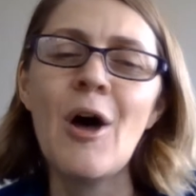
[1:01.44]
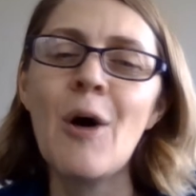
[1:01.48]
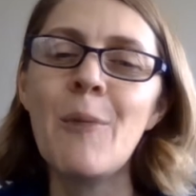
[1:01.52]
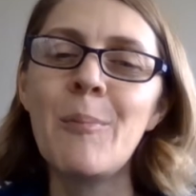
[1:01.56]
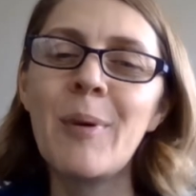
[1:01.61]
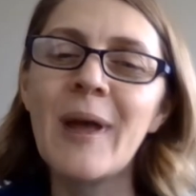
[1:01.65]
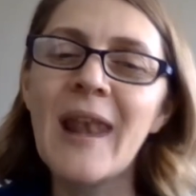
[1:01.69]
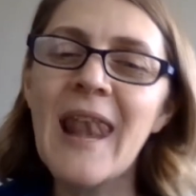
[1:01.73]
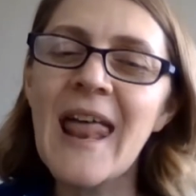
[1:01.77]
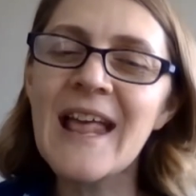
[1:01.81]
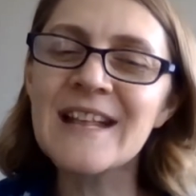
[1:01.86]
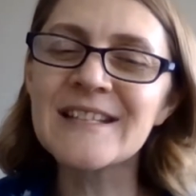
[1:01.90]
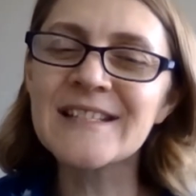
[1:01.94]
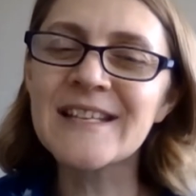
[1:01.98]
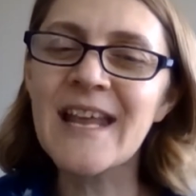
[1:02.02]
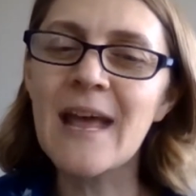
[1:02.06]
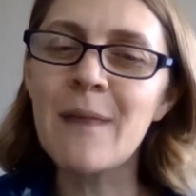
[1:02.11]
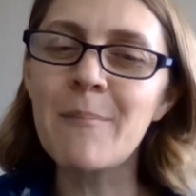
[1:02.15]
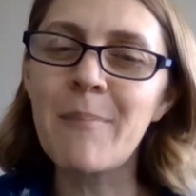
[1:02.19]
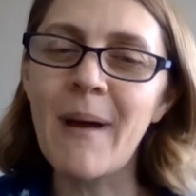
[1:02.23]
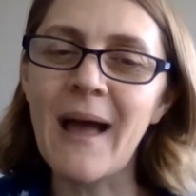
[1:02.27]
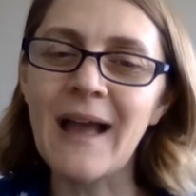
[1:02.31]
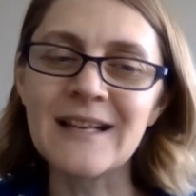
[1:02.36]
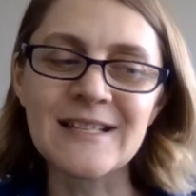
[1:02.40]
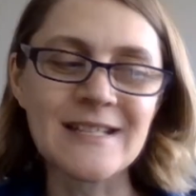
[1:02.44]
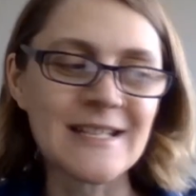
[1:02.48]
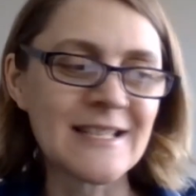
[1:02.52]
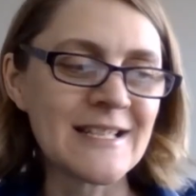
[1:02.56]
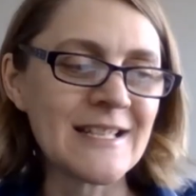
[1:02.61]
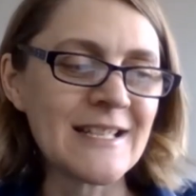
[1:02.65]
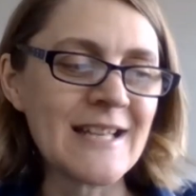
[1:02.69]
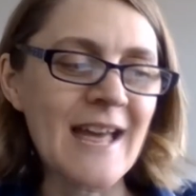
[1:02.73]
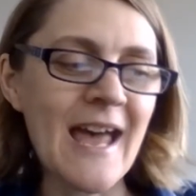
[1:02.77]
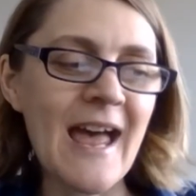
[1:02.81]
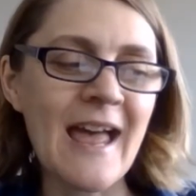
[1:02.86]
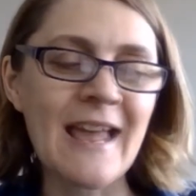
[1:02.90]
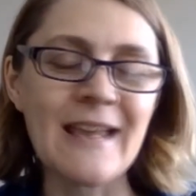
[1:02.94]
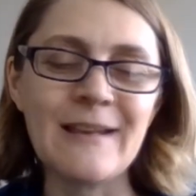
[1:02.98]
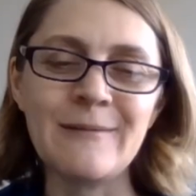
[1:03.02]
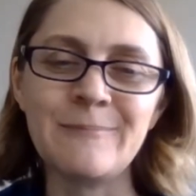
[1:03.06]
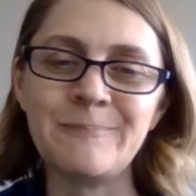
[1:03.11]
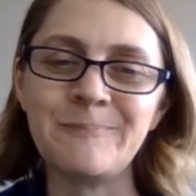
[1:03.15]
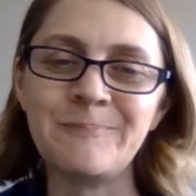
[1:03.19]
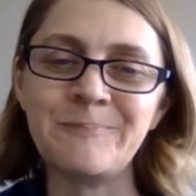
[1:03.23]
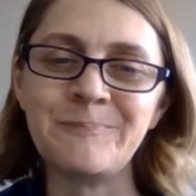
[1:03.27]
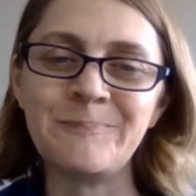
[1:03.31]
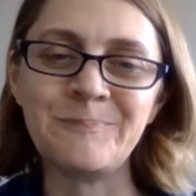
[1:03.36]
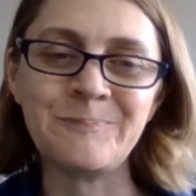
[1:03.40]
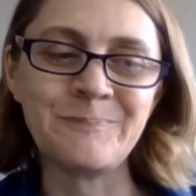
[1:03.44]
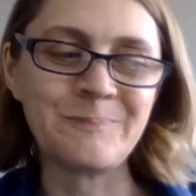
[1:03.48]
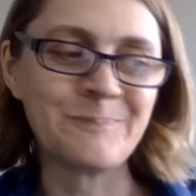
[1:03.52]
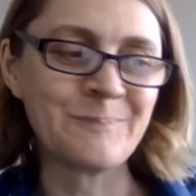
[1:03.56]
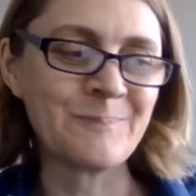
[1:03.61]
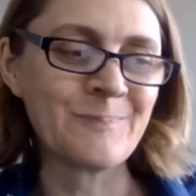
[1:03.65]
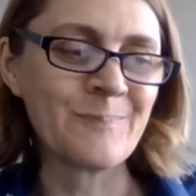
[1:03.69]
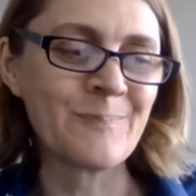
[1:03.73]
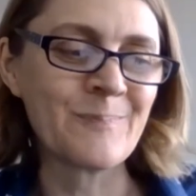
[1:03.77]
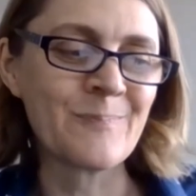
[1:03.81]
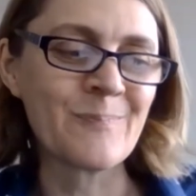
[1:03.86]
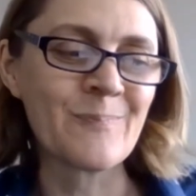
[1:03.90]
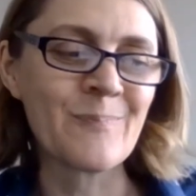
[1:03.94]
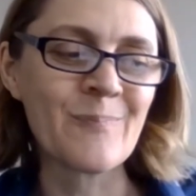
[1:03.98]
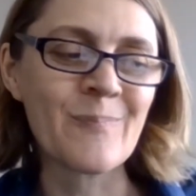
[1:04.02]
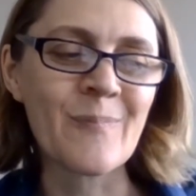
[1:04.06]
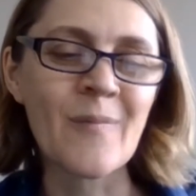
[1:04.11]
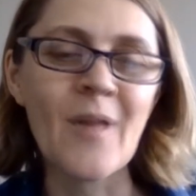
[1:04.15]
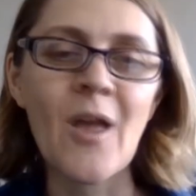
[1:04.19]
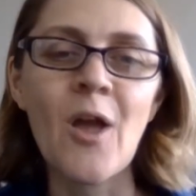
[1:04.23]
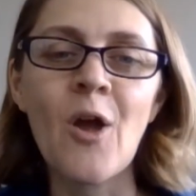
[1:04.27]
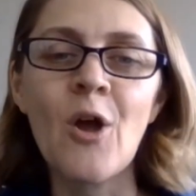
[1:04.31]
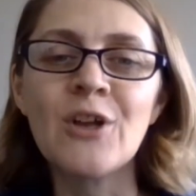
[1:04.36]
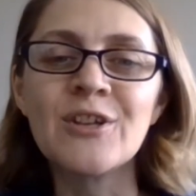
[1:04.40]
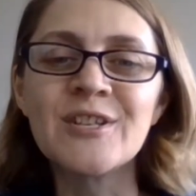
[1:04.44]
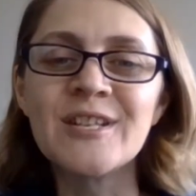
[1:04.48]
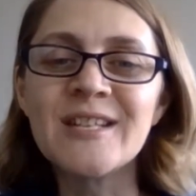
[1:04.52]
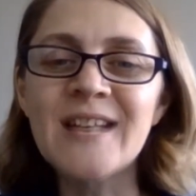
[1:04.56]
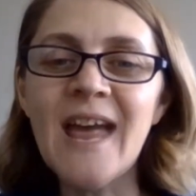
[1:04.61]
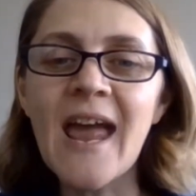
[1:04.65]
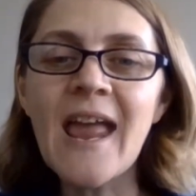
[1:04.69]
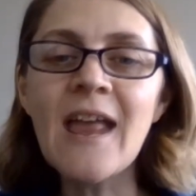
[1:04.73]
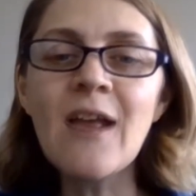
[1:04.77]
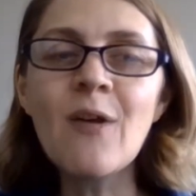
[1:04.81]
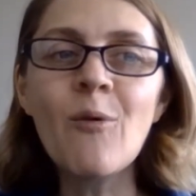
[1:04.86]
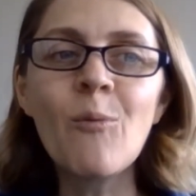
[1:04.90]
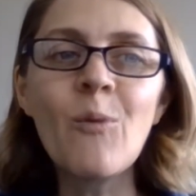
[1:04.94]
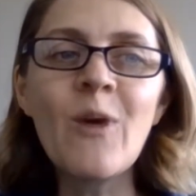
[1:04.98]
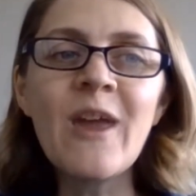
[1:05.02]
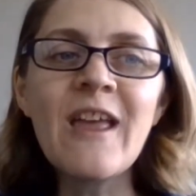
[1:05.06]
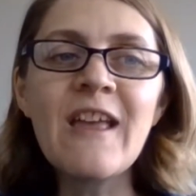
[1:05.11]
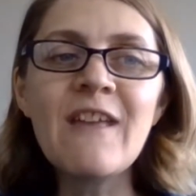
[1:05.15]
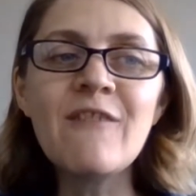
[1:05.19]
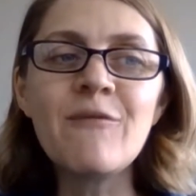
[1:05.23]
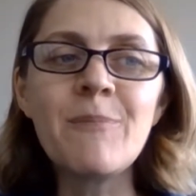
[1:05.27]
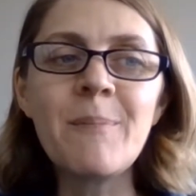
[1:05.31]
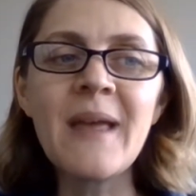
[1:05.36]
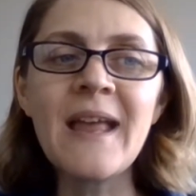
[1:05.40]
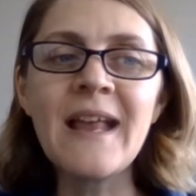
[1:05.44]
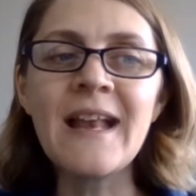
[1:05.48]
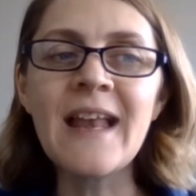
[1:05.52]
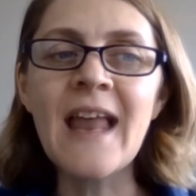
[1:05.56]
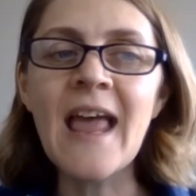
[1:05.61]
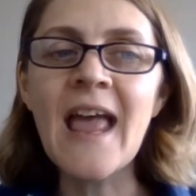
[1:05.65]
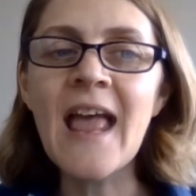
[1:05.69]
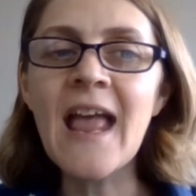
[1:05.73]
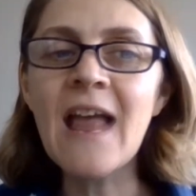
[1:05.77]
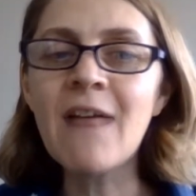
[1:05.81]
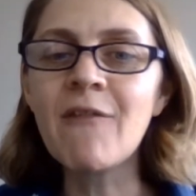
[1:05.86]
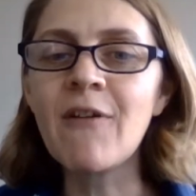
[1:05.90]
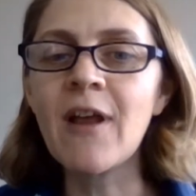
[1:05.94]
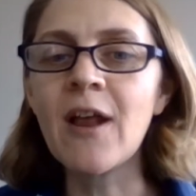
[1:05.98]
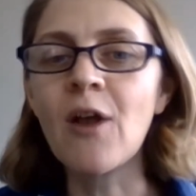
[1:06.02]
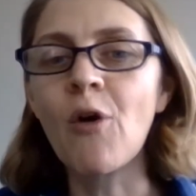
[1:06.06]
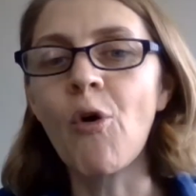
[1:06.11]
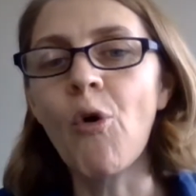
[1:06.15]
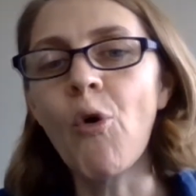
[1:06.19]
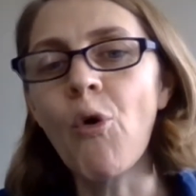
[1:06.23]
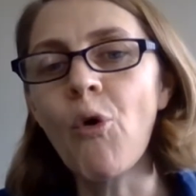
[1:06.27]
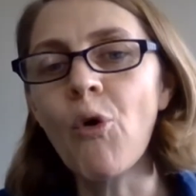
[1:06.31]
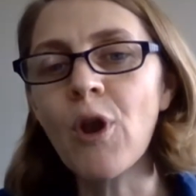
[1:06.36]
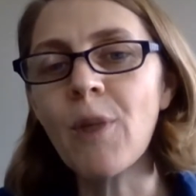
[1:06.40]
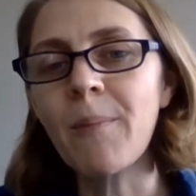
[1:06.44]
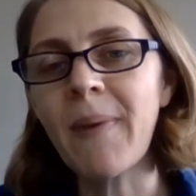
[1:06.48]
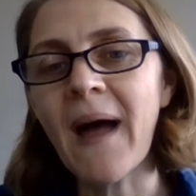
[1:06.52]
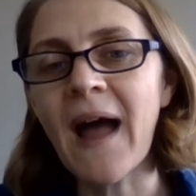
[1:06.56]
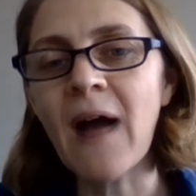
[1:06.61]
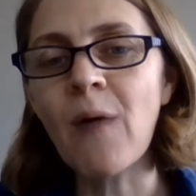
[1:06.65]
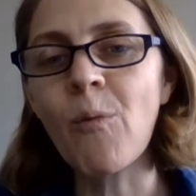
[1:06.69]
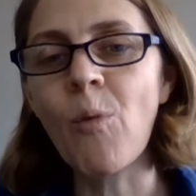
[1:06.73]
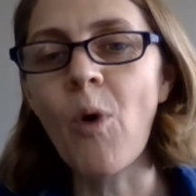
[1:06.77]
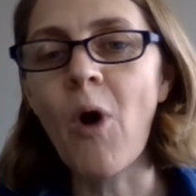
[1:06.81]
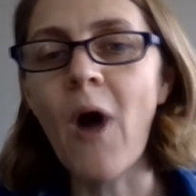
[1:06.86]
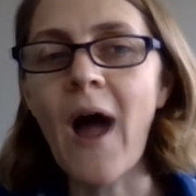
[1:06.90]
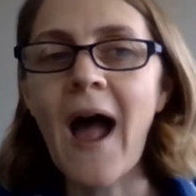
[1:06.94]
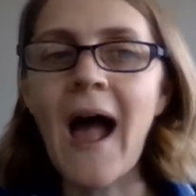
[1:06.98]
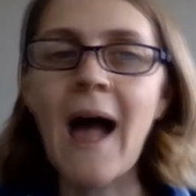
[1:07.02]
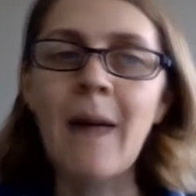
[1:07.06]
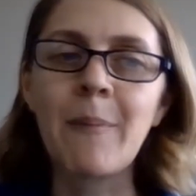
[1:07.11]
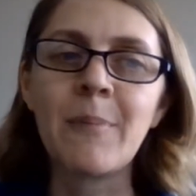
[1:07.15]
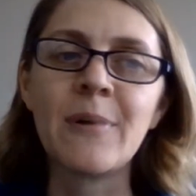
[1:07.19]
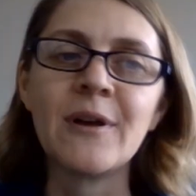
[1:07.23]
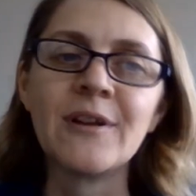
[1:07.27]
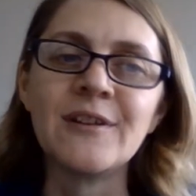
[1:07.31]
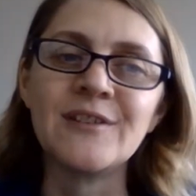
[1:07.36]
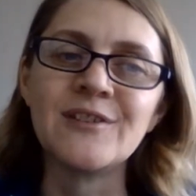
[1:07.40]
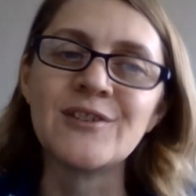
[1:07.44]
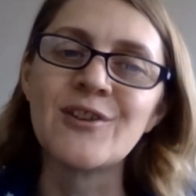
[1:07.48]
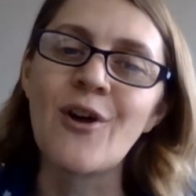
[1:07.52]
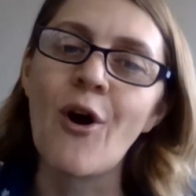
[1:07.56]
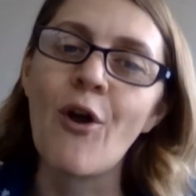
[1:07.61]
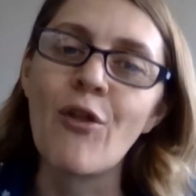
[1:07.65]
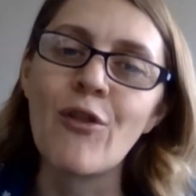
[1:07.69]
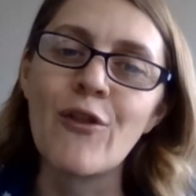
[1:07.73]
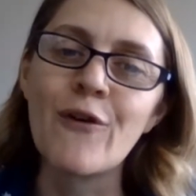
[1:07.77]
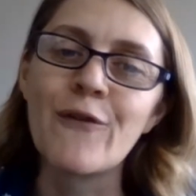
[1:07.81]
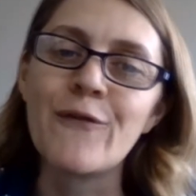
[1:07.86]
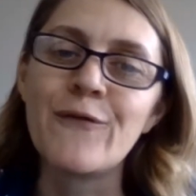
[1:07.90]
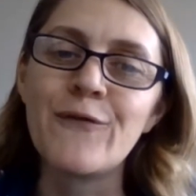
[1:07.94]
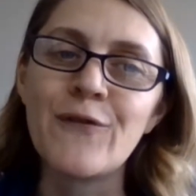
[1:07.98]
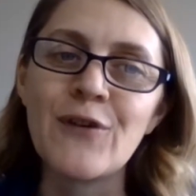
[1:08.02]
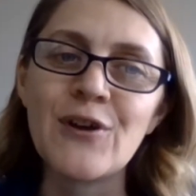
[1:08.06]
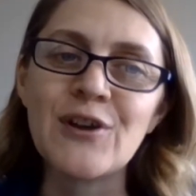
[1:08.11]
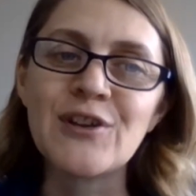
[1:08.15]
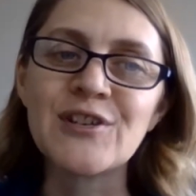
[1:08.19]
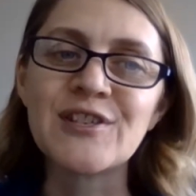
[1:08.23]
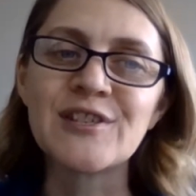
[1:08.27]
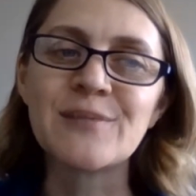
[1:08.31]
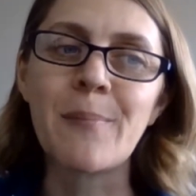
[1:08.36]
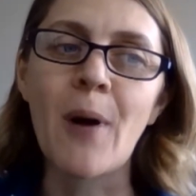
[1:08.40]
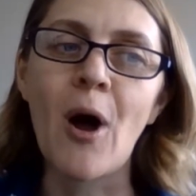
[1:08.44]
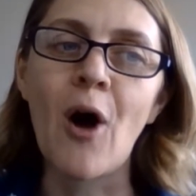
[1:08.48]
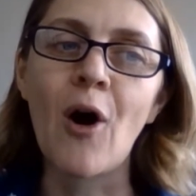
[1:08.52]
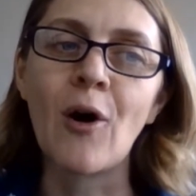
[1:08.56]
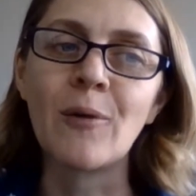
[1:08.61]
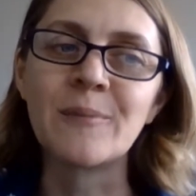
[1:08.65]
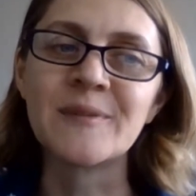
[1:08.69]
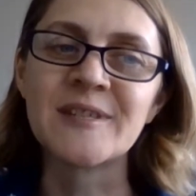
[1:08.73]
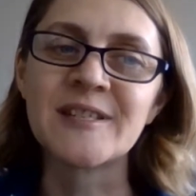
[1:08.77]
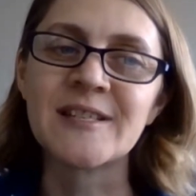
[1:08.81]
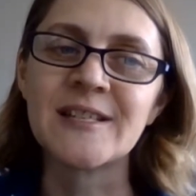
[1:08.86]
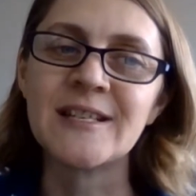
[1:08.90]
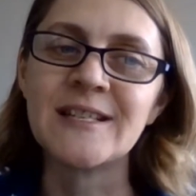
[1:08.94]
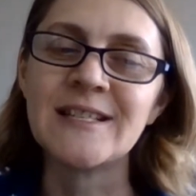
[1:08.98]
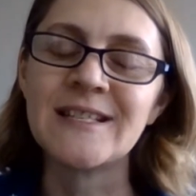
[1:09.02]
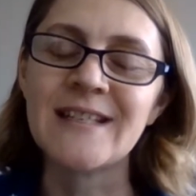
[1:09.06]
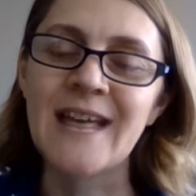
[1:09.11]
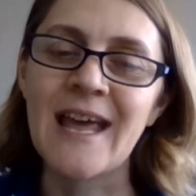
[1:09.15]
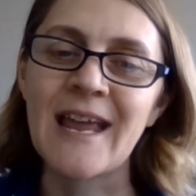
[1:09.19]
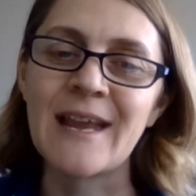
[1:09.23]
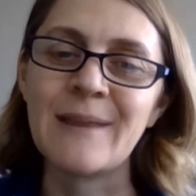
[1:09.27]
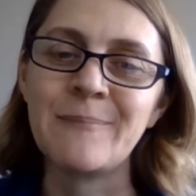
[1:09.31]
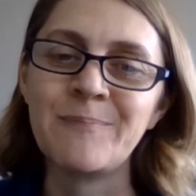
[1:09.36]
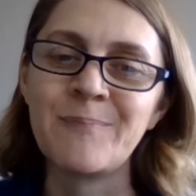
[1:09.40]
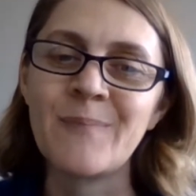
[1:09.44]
But let's get back to today. Today we've been hearing all about what happened on the first Palm Sunday,